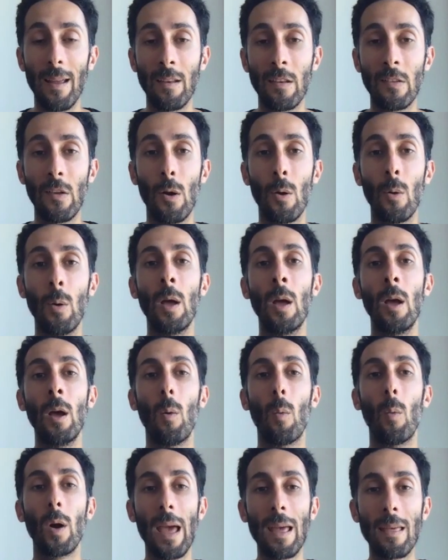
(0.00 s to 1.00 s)
And so
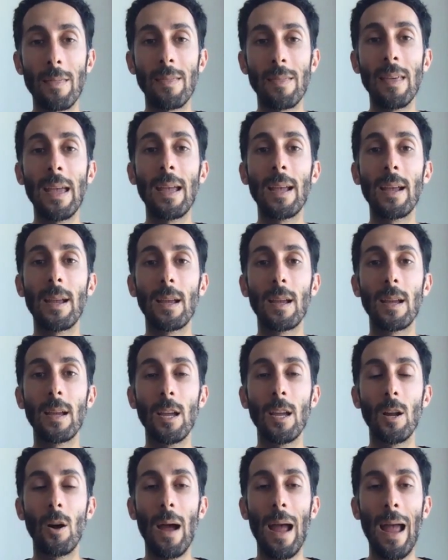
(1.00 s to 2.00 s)
what I think,
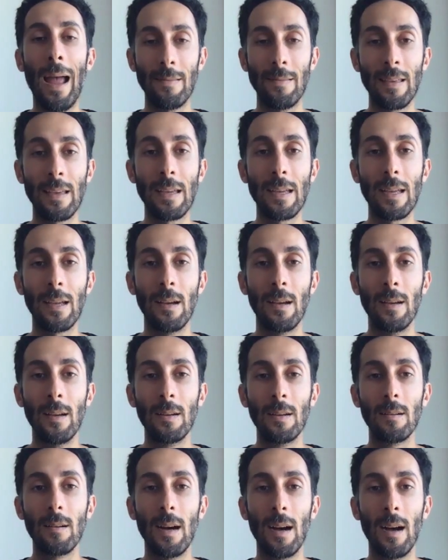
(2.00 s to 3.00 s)
at the
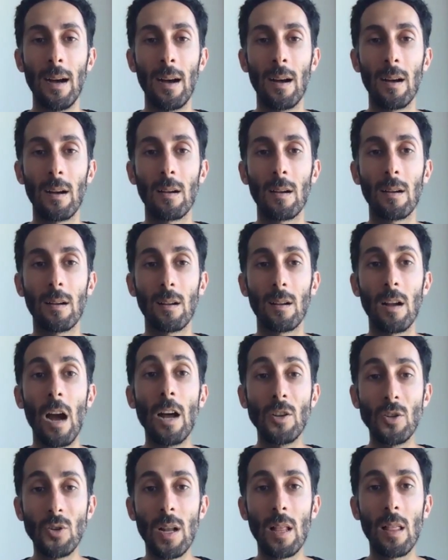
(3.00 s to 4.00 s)

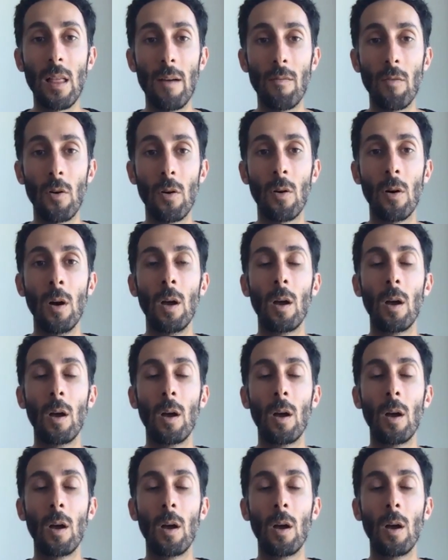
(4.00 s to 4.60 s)
country level,